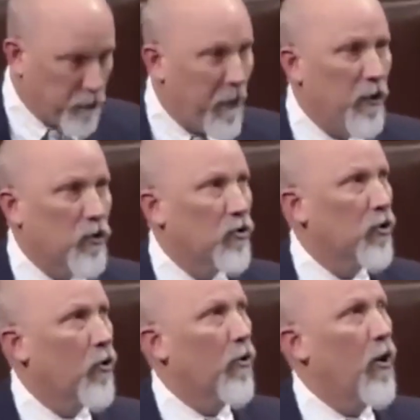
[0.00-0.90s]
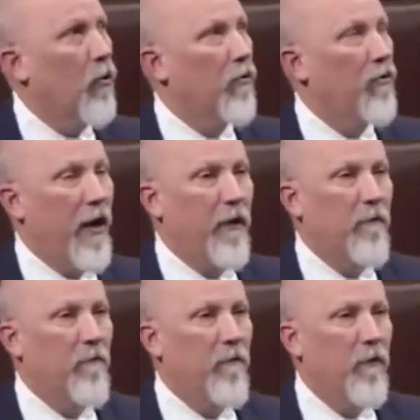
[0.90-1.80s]
expenditures that go along with
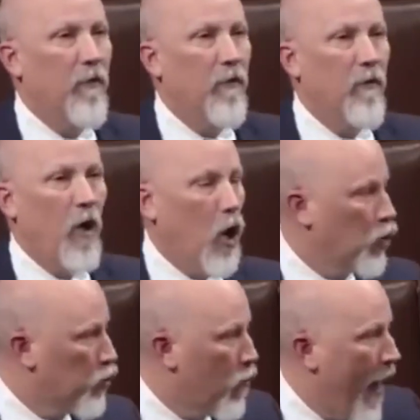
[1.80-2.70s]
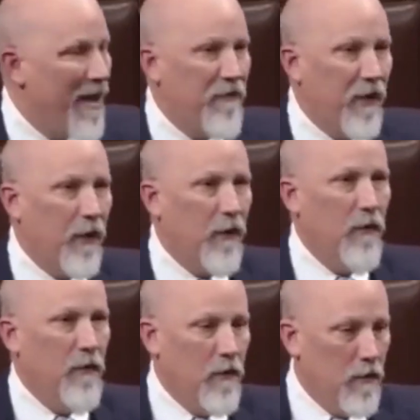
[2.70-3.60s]
that are driving